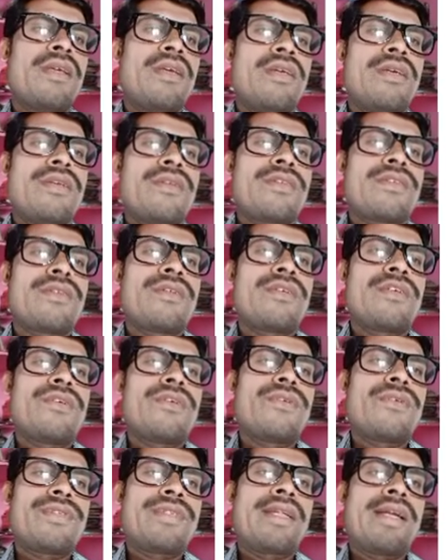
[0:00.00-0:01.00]
So
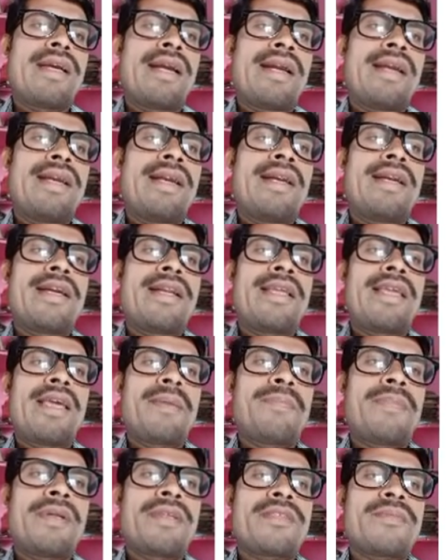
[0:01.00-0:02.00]
use the identity a
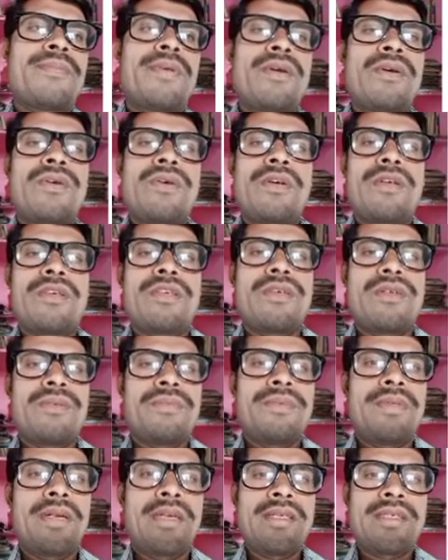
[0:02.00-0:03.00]
plus b whole
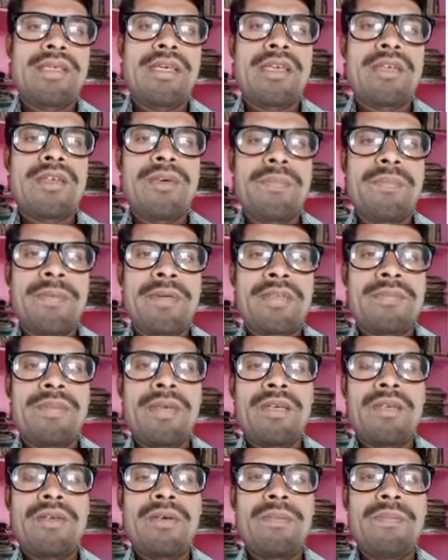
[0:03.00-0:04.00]
cube, that is a cube plus
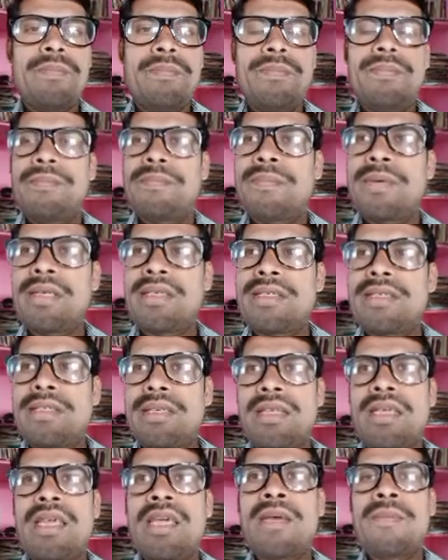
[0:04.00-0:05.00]
b cube plus
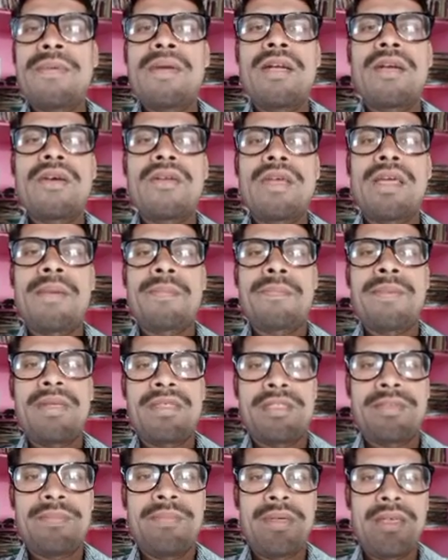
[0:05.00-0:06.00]
3ab into a
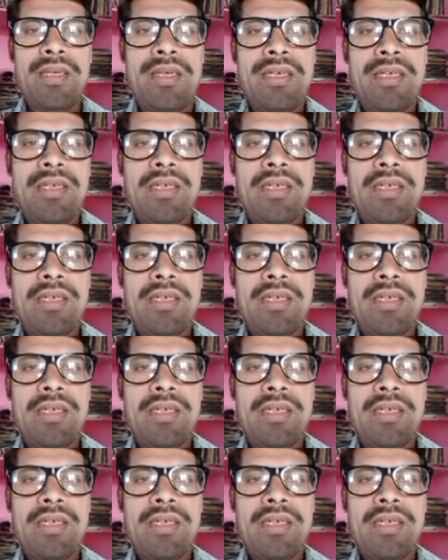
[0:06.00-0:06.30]
plus b.